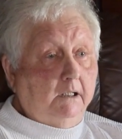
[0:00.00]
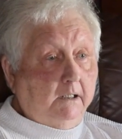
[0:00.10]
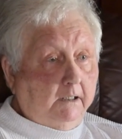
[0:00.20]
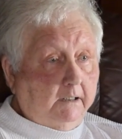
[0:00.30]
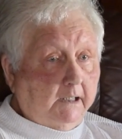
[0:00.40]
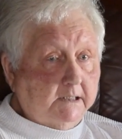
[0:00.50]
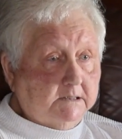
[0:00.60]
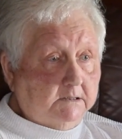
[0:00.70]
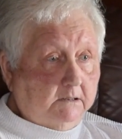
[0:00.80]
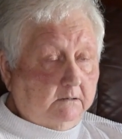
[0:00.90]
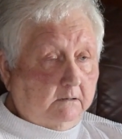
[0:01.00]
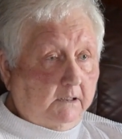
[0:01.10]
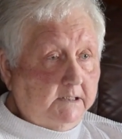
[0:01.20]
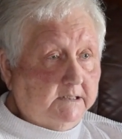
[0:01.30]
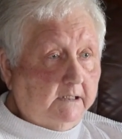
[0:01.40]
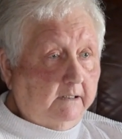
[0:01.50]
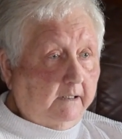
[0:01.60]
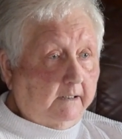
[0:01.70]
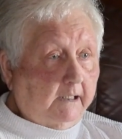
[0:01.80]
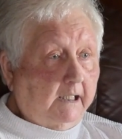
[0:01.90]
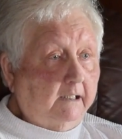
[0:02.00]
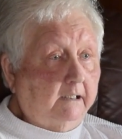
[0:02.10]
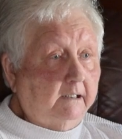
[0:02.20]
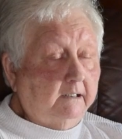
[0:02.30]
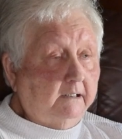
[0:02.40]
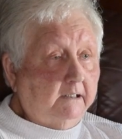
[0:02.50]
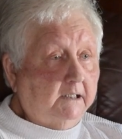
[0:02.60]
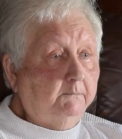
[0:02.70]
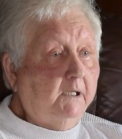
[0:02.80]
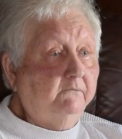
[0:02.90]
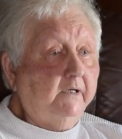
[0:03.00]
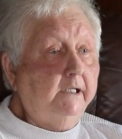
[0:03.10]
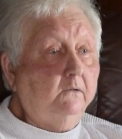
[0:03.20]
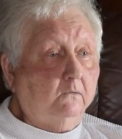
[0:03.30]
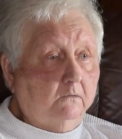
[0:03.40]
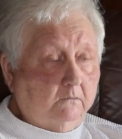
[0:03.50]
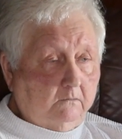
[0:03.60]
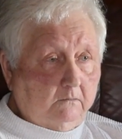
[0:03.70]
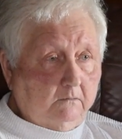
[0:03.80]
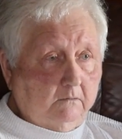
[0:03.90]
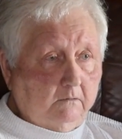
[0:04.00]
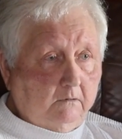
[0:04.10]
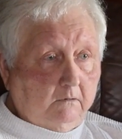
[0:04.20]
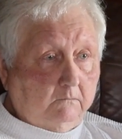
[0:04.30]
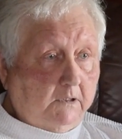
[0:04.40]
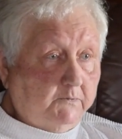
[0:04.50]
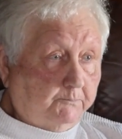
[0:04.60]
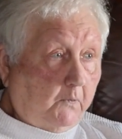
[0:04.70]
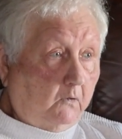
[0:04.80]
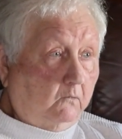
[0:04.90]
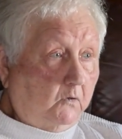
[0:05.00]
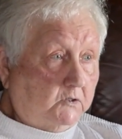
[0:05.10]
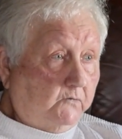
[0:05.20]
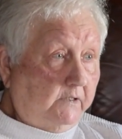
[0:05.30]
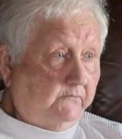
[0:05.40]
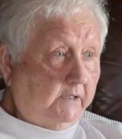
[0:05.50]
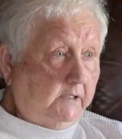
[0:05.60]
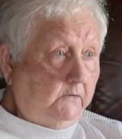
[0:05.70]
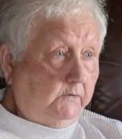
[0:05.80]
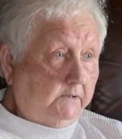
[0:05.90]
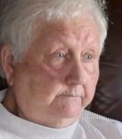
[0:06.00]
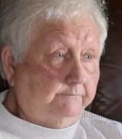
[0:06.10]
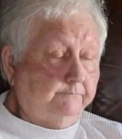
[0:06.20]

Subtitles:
And he said, come over here. He was parked across the street in front of Union.